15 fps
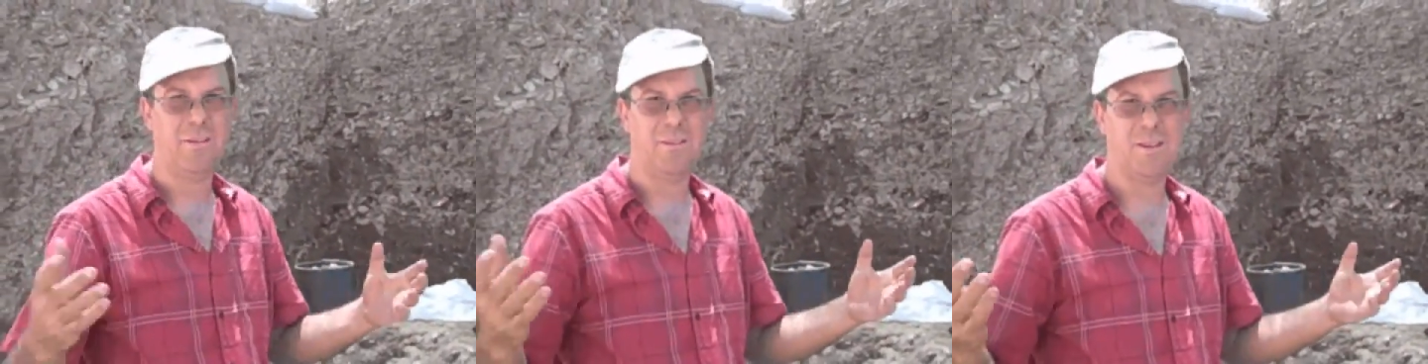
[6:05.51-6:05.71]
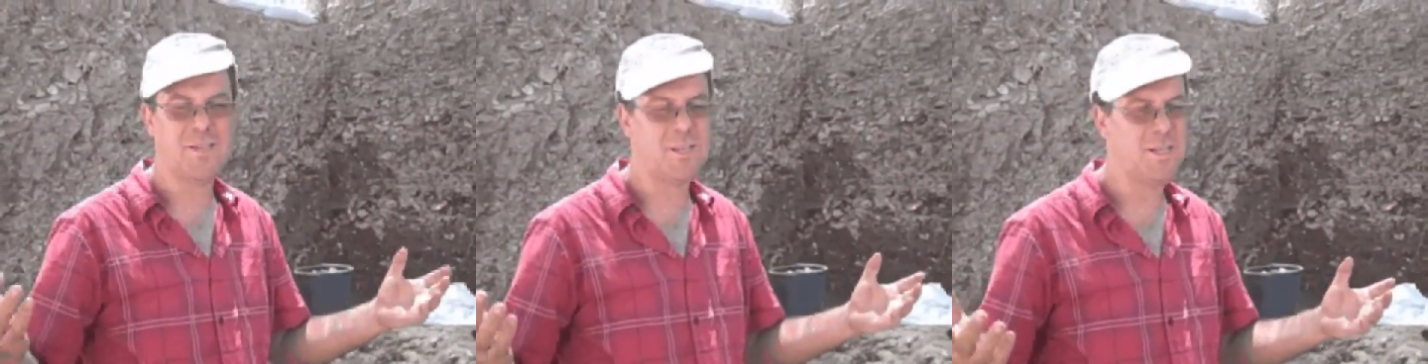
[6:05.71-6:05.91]

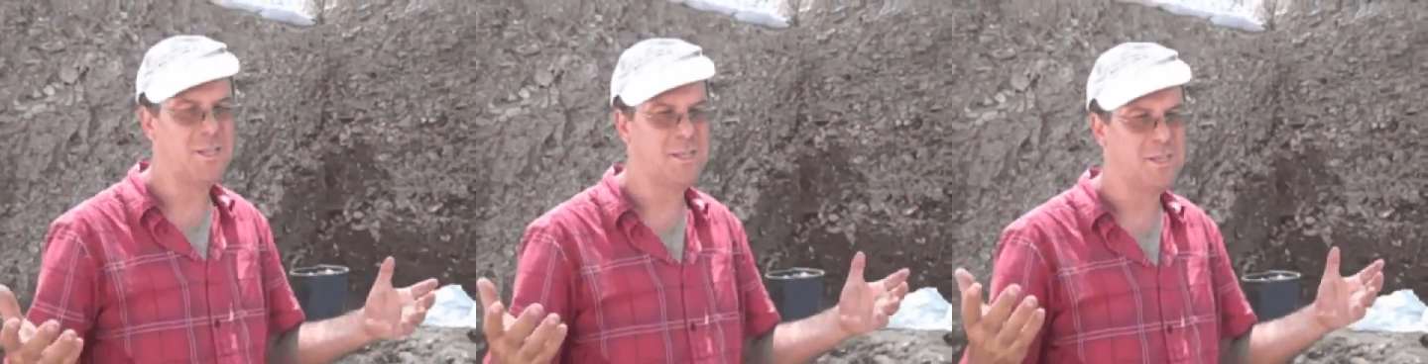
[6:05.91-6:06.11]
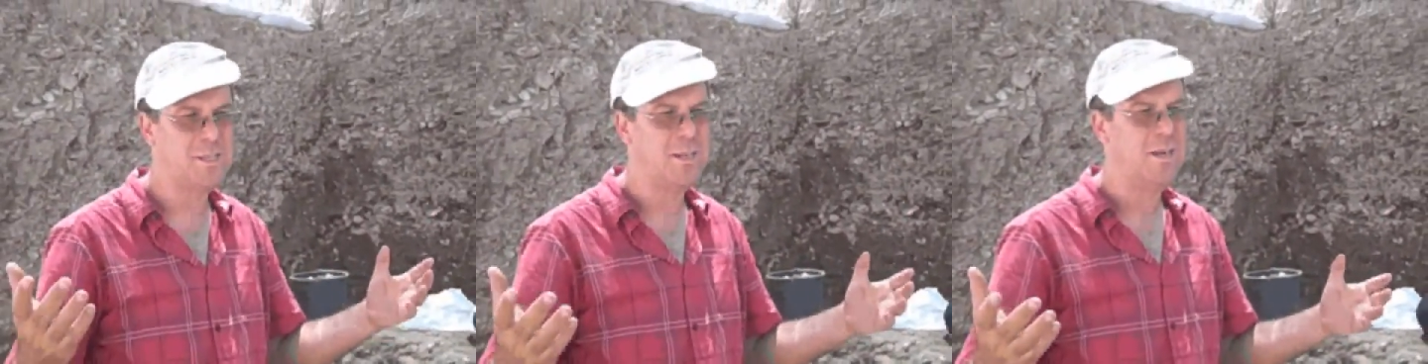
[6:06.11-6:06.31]
This
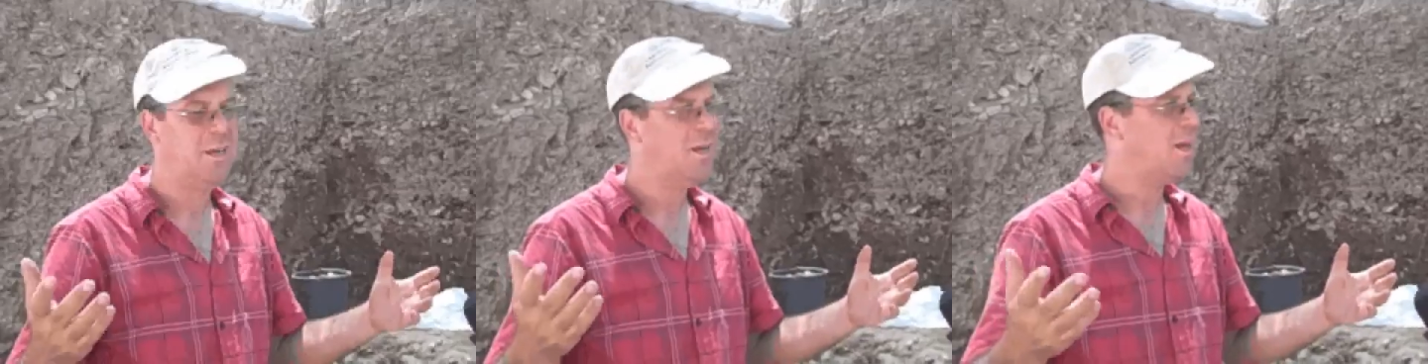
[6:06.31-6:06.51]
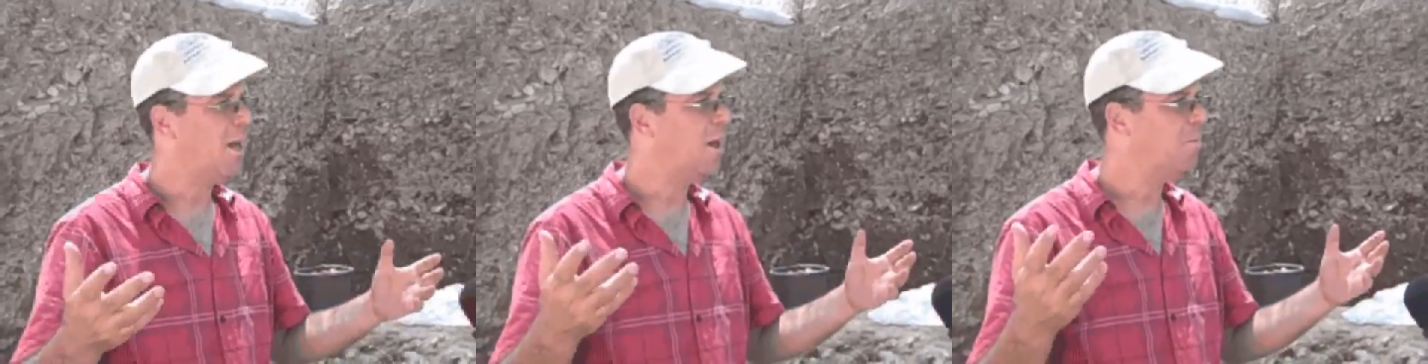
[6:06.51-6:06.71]
is
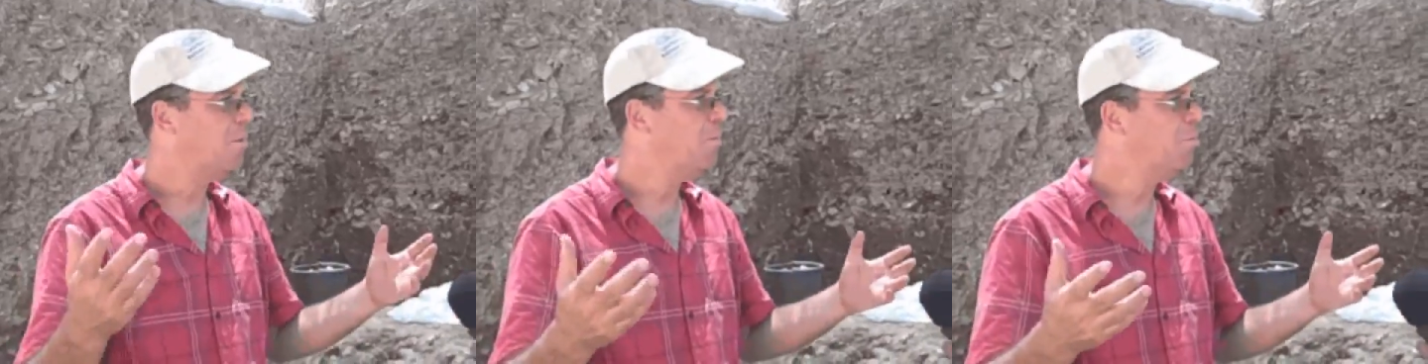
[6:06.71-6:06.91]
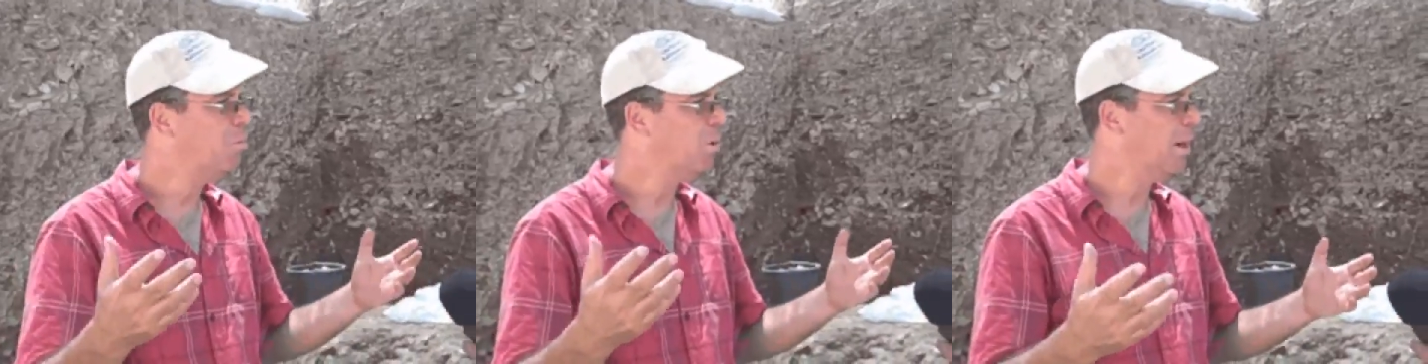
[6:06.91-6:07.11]
a
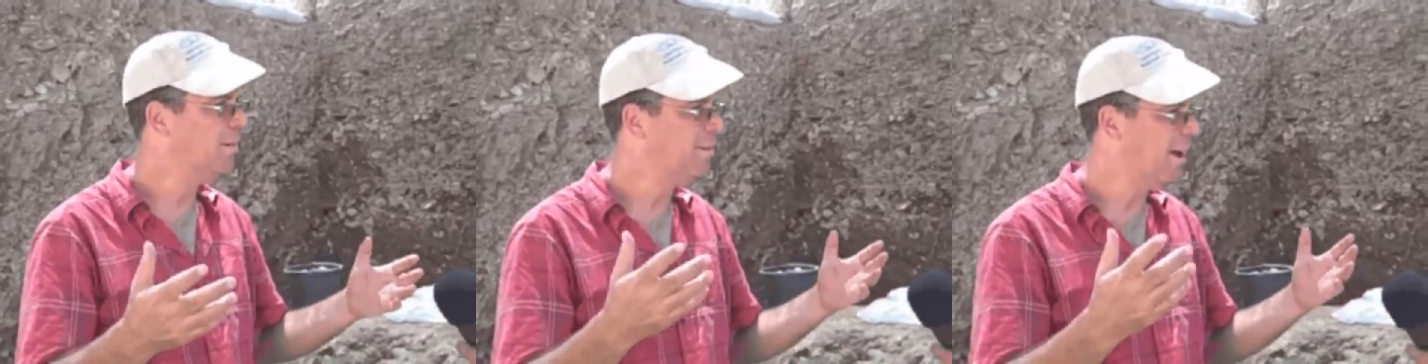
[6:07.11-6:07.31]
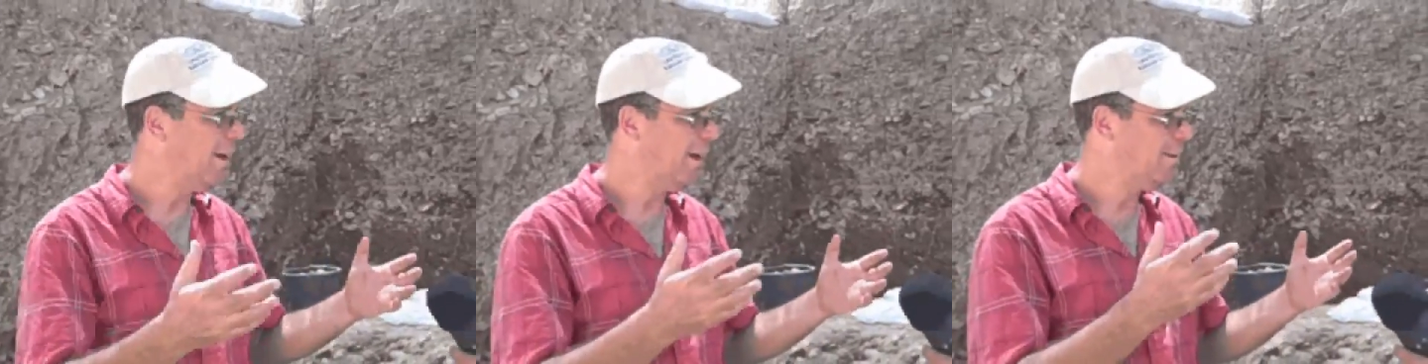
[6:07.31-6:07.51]

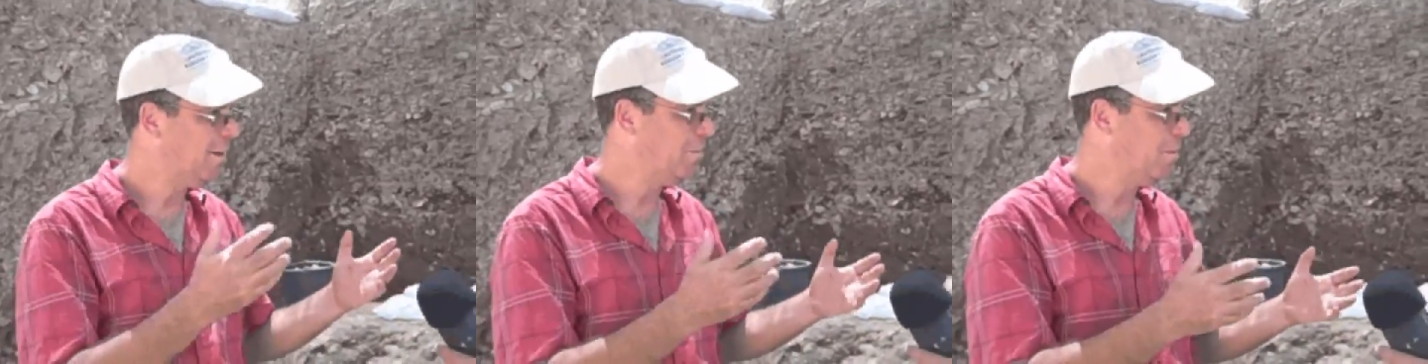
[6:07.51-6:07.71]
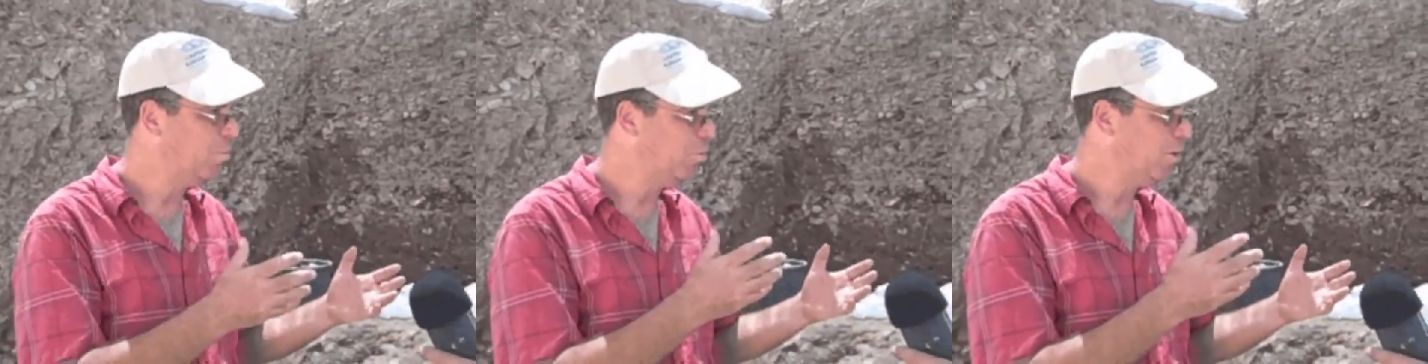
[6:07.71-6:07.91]
day like
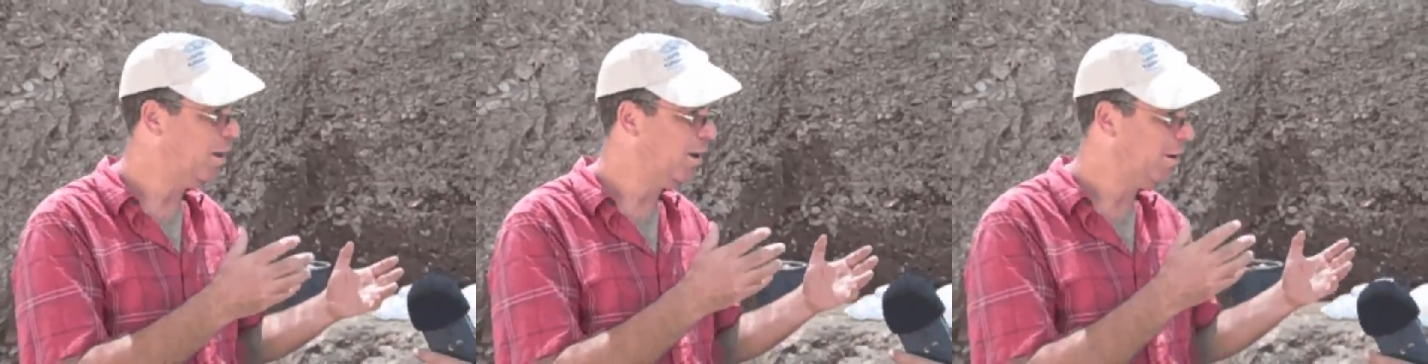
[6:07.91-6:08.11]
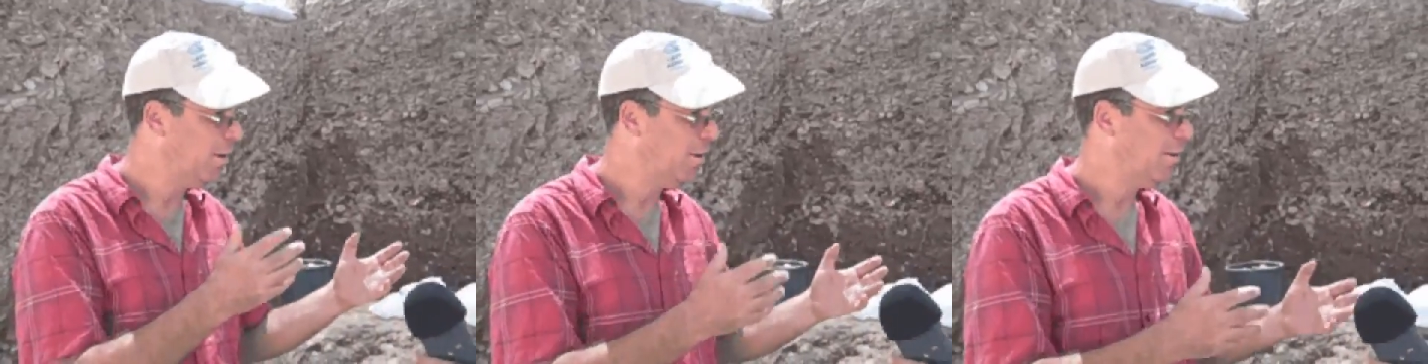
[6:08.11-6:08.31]
the
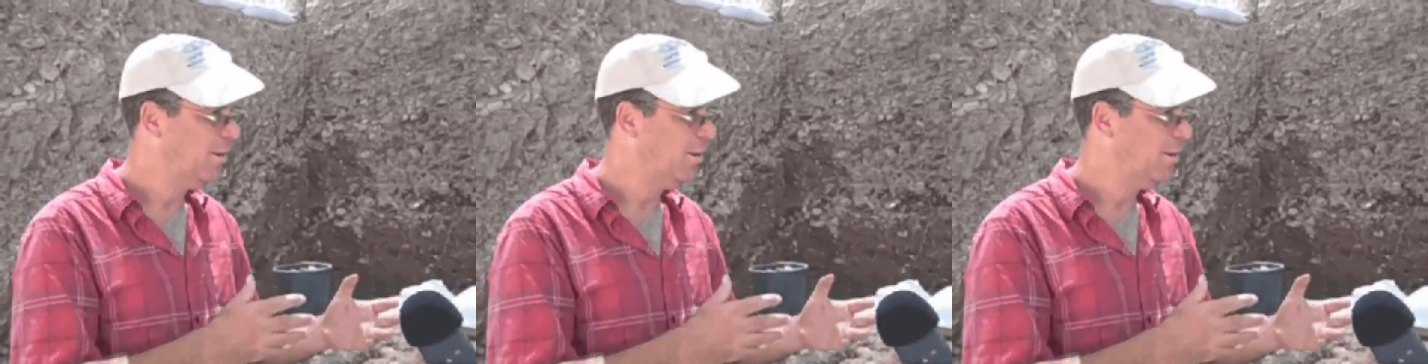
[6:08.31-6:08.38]
Mimuna